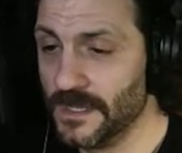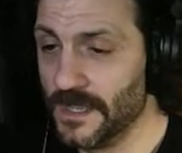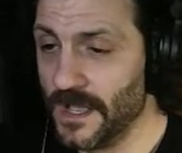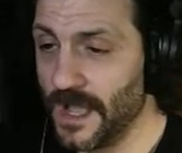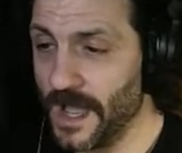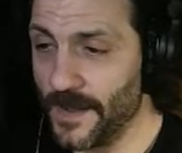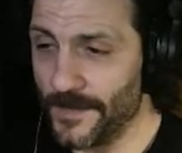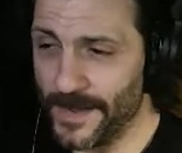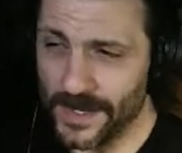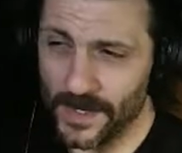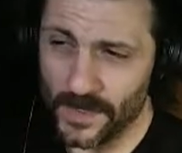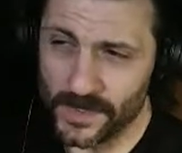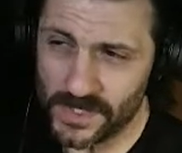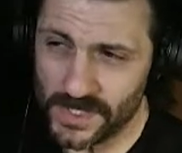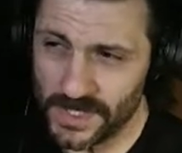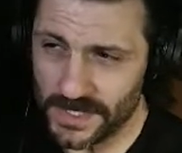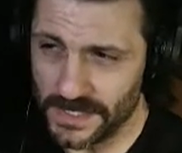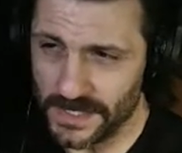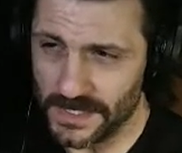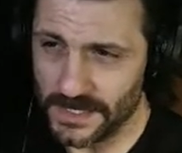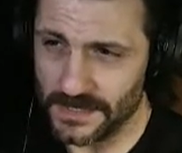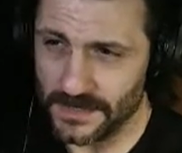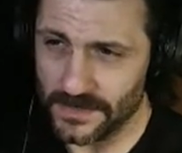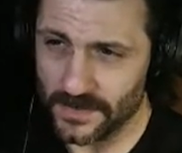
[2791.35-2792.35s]
I know she
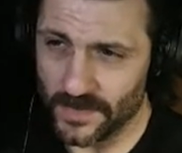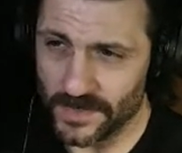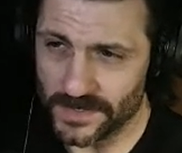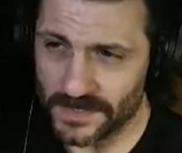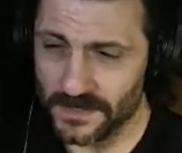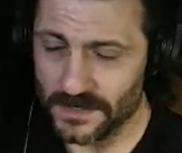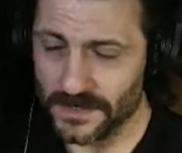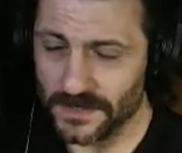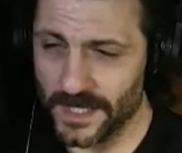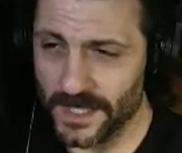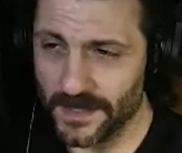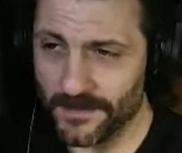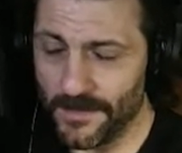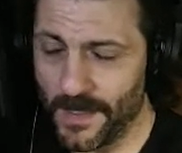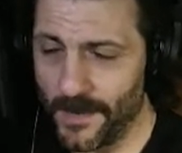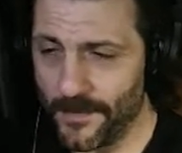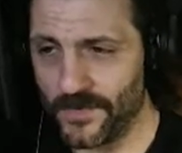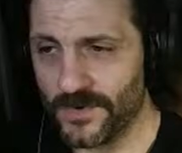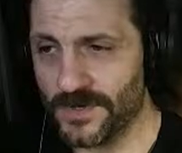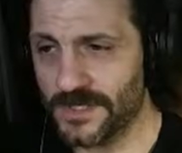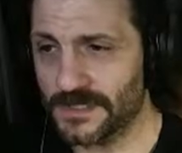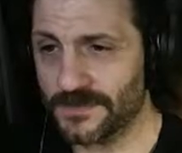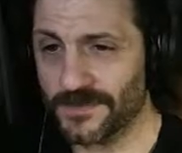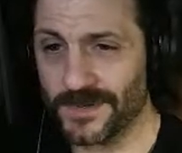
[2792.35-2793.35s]
did Crystal Lake
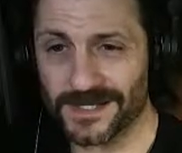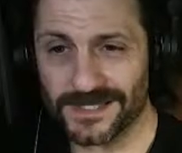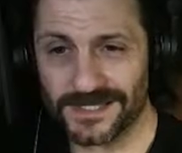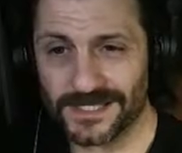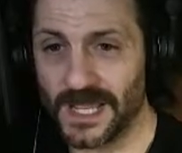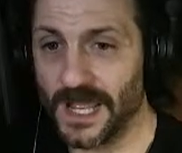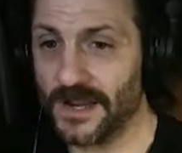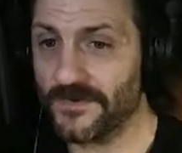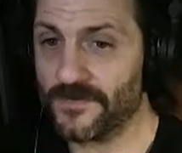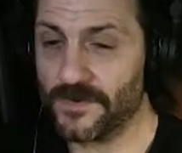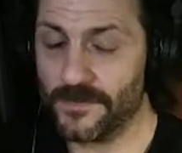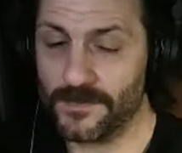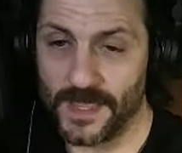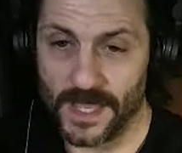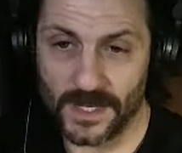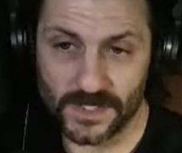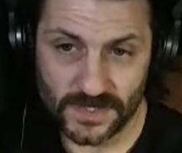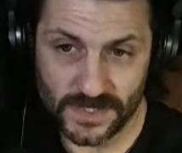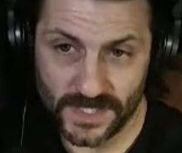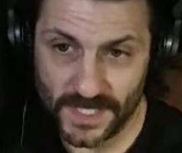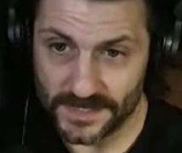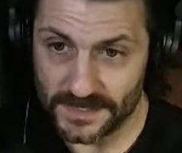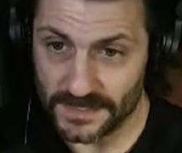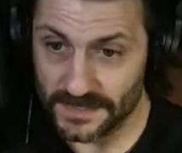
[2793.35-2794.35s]
Memories, but aside from that,
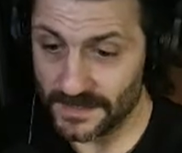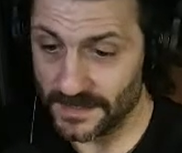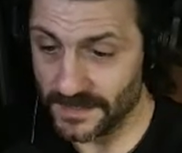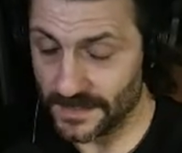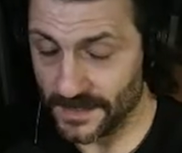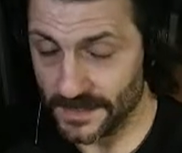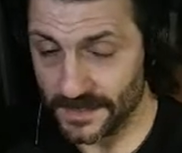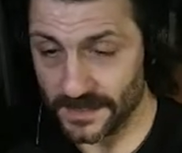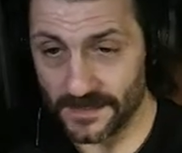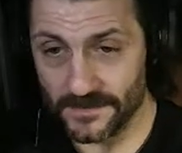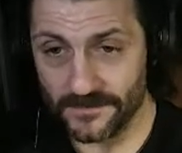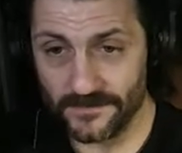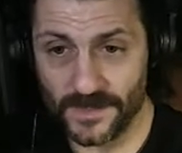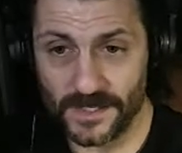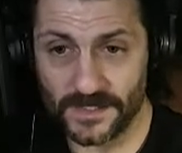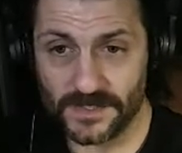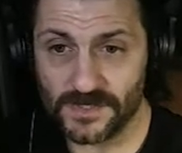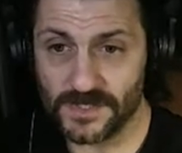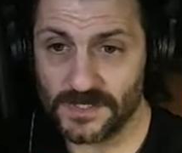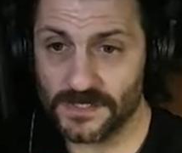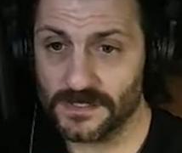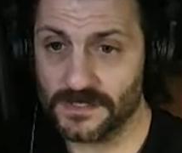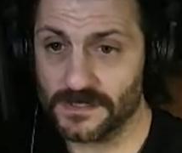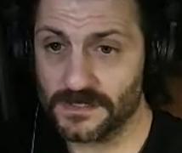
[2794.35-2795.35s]
she hasn't done any
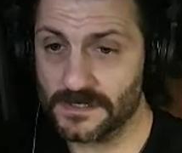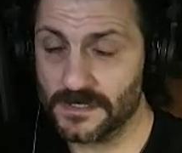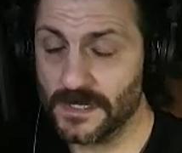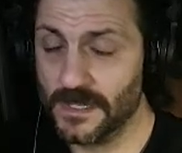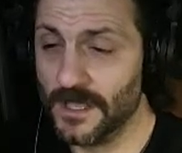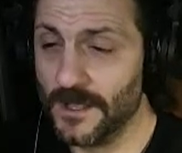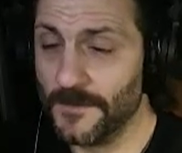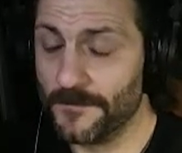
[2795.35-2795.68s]
conventions.